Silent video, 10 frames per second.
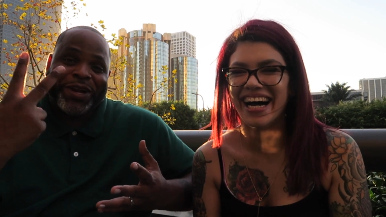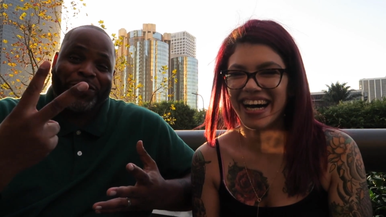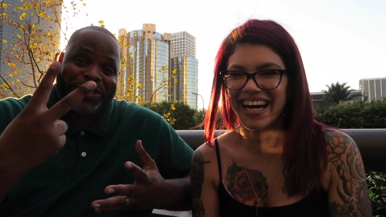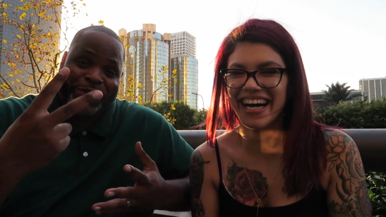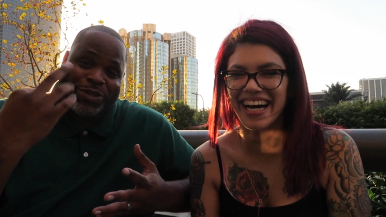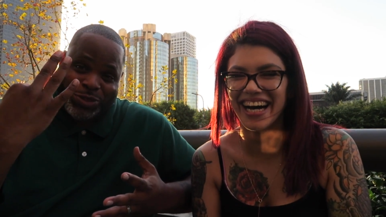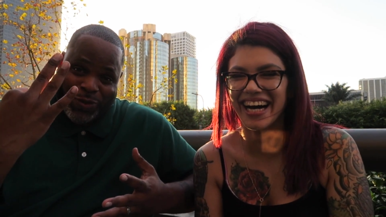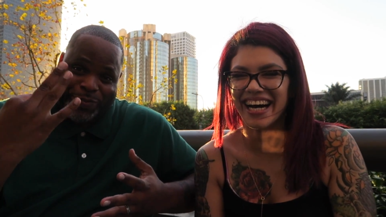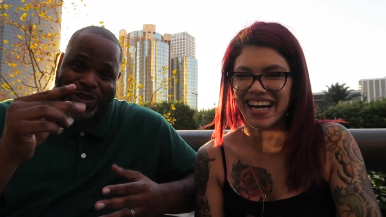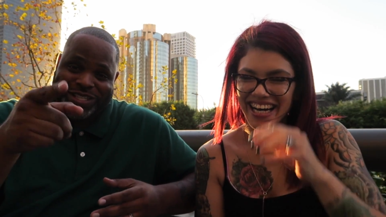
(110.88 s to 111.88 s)
Speaker 1: my number two is a
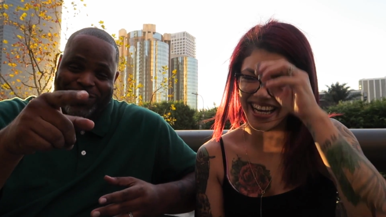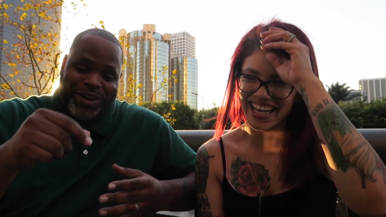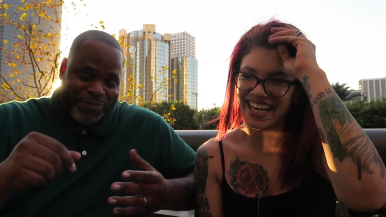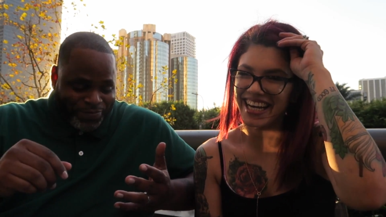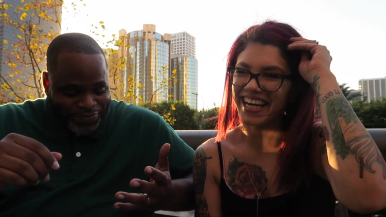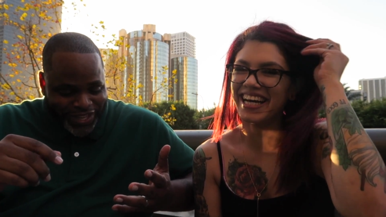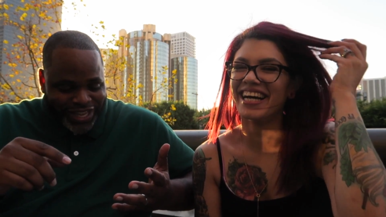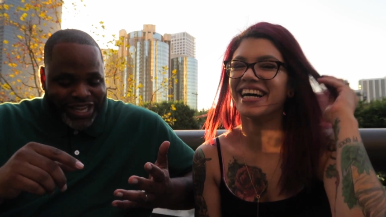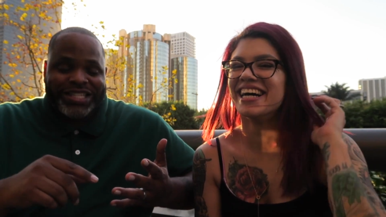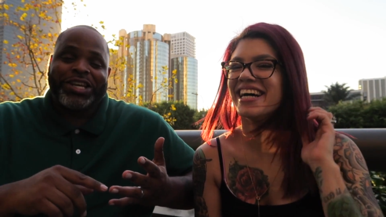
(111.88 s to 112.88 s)
three piece. Get ready.
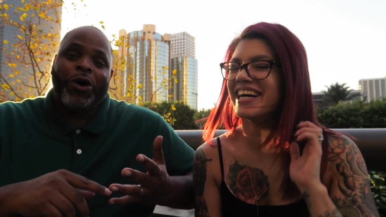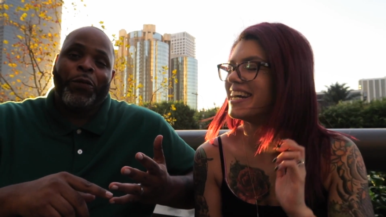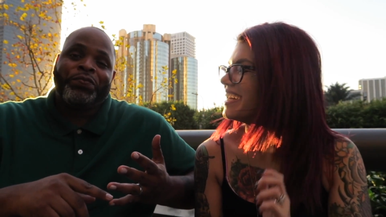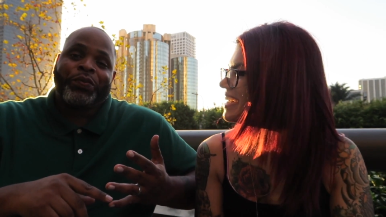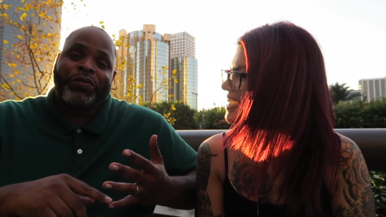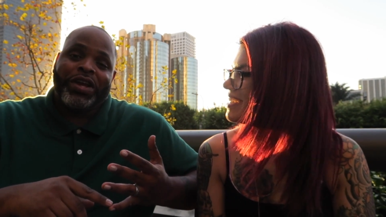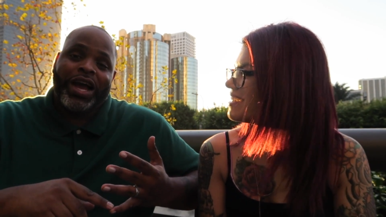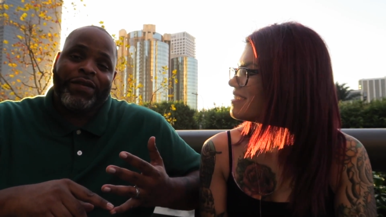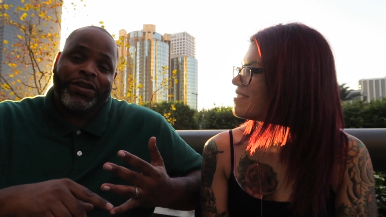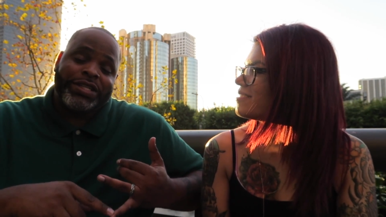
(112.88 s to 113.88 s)
So you
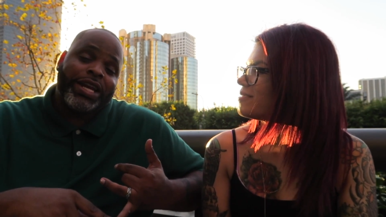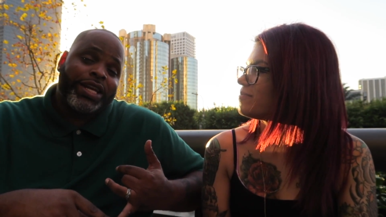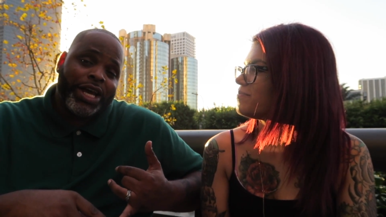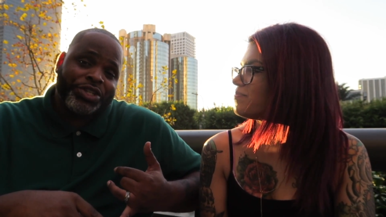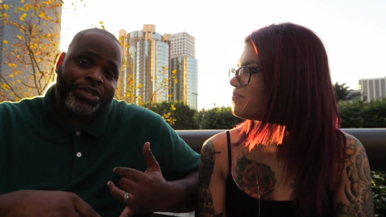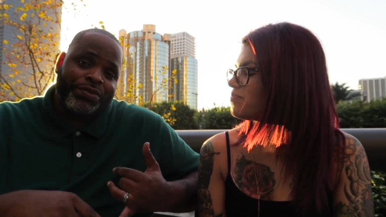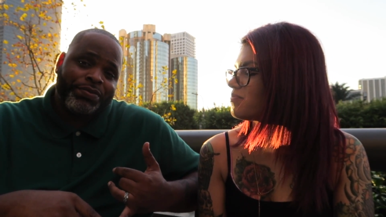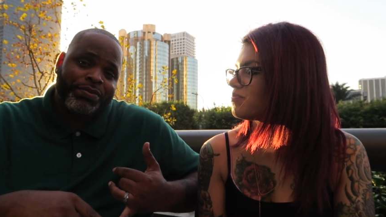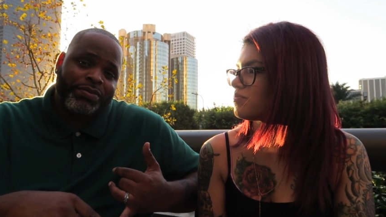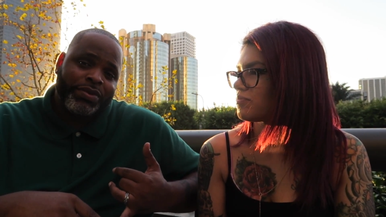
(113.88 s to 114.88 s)
have your dedication,
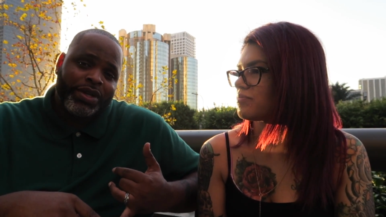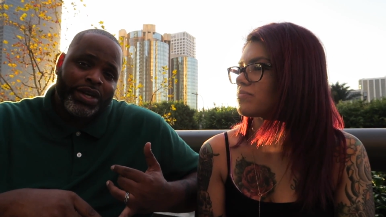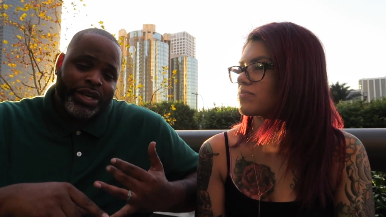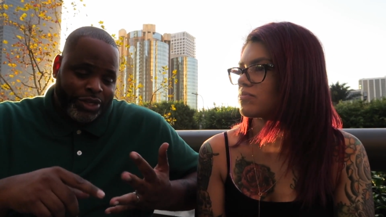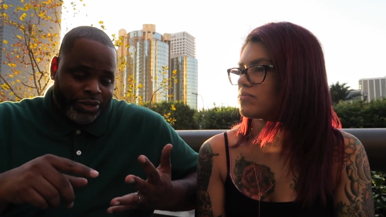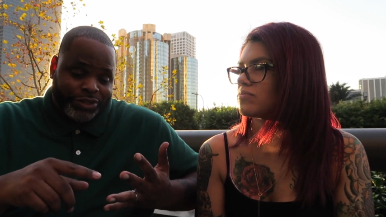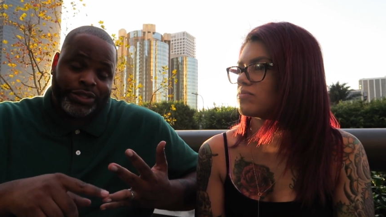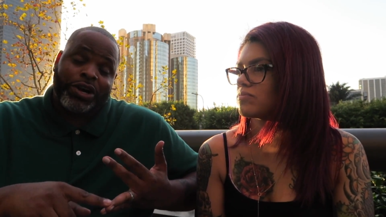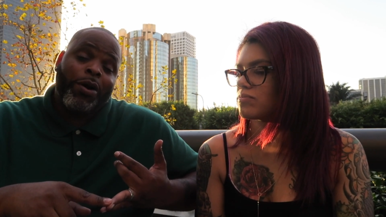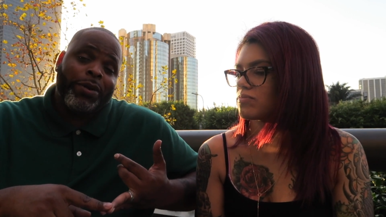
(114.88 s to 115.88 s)
your
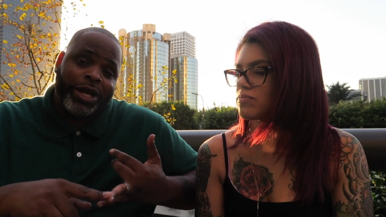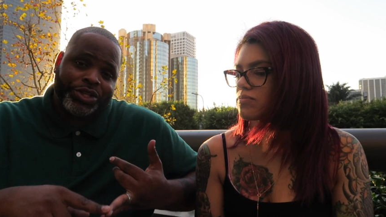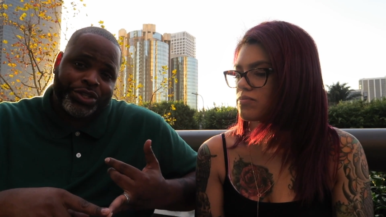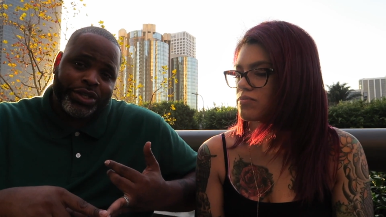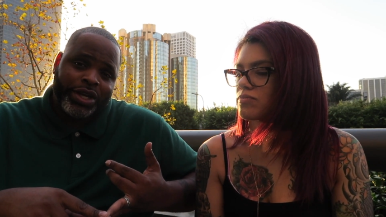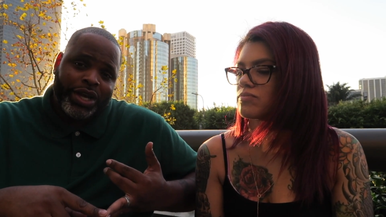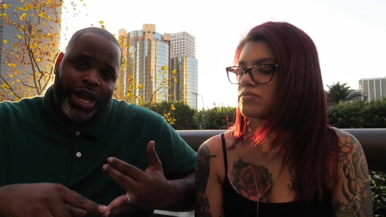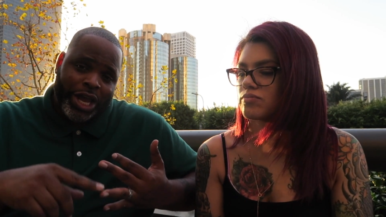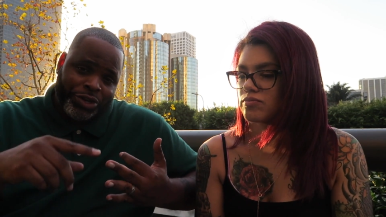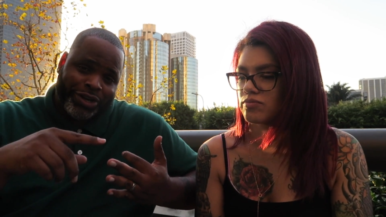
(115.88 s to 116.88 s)
determination,
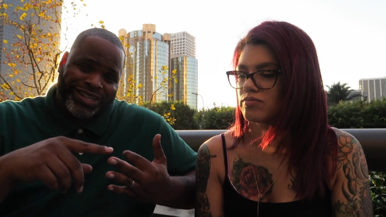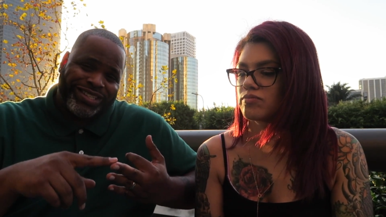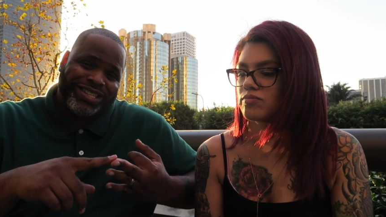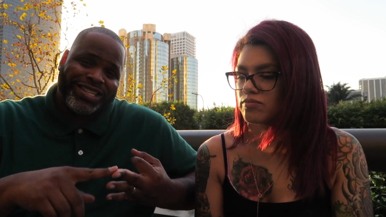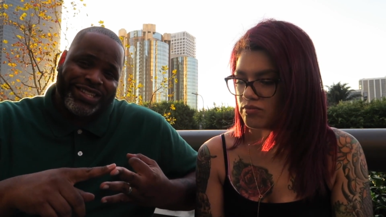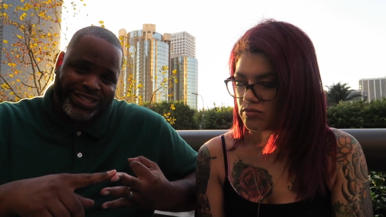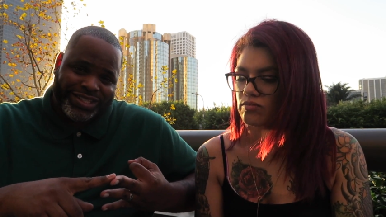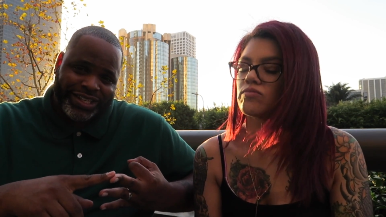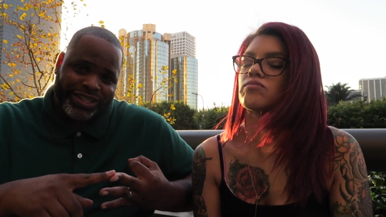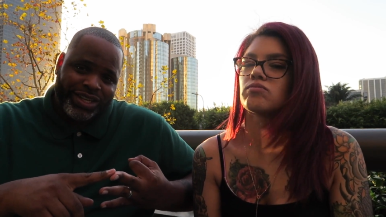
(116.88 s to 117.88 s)
and your
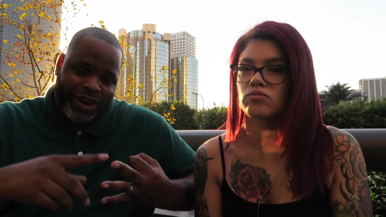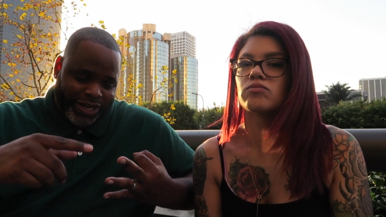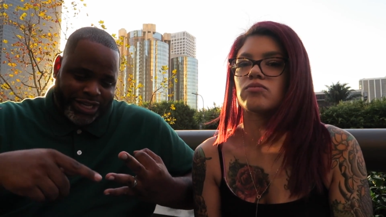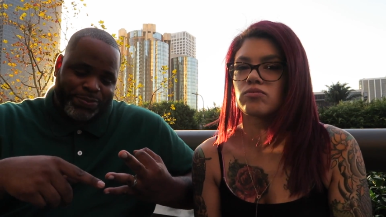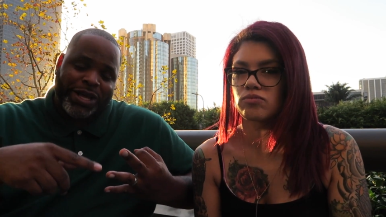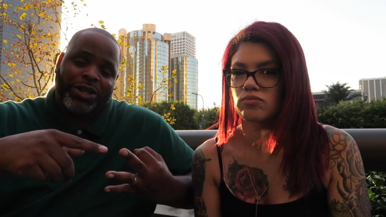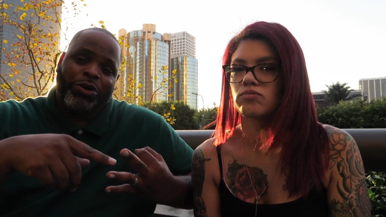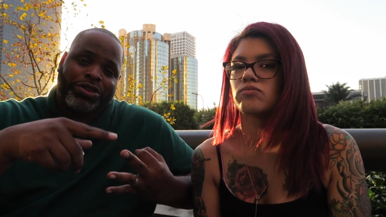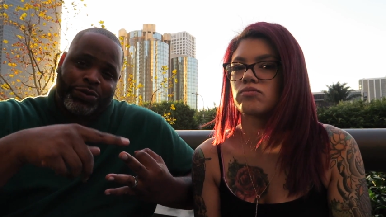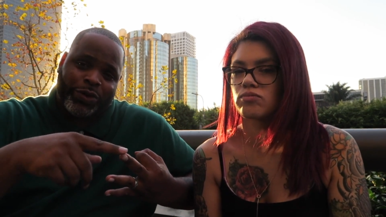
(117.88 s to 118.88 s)
consistency. All right, that's my
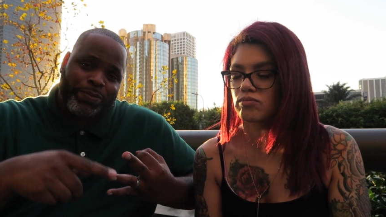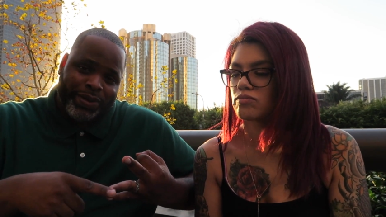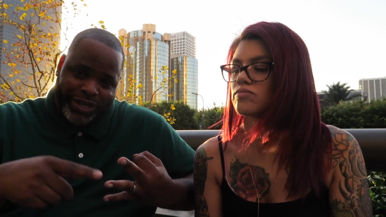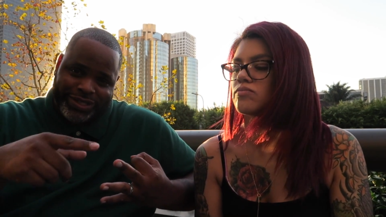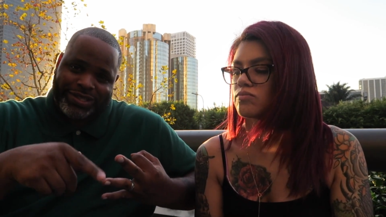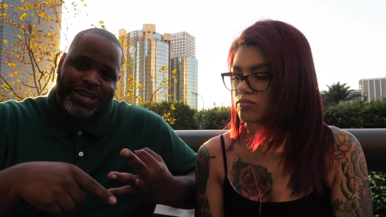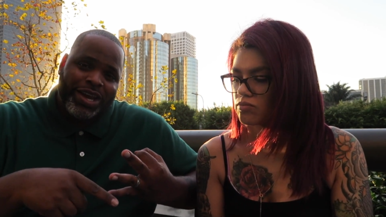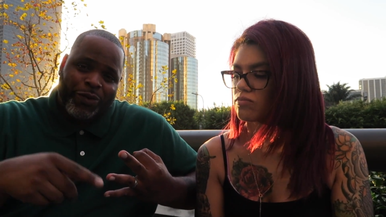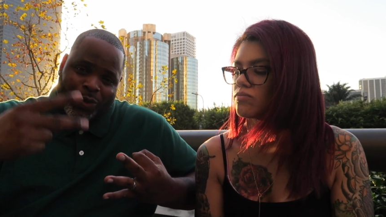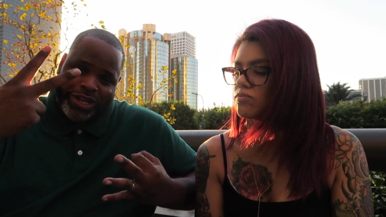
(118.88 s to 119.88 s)
little three piece
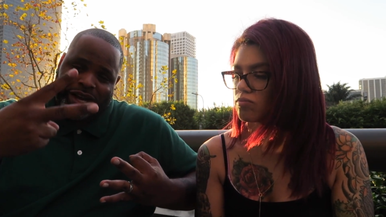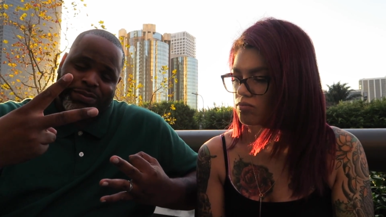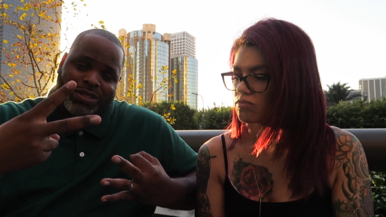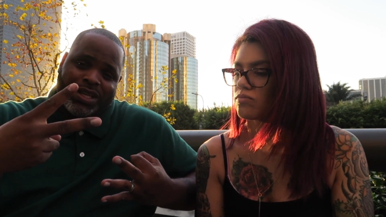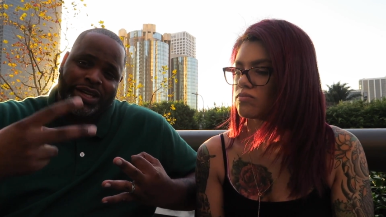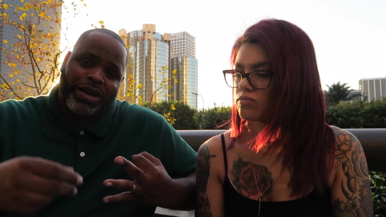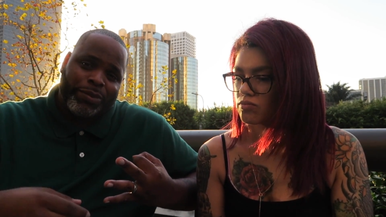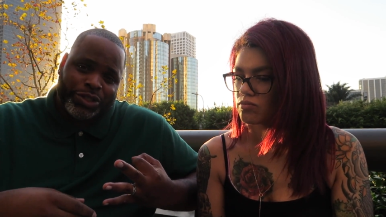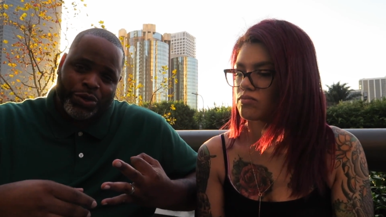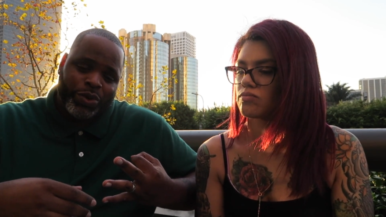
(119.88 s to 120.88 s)
when it comes to the
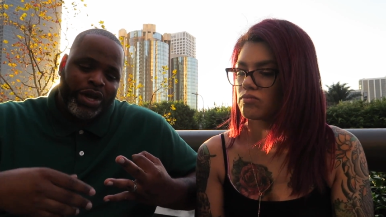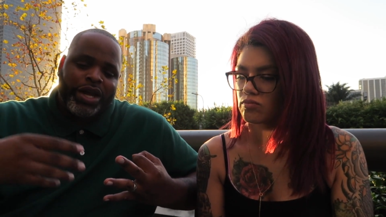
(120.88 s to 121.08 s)
number two.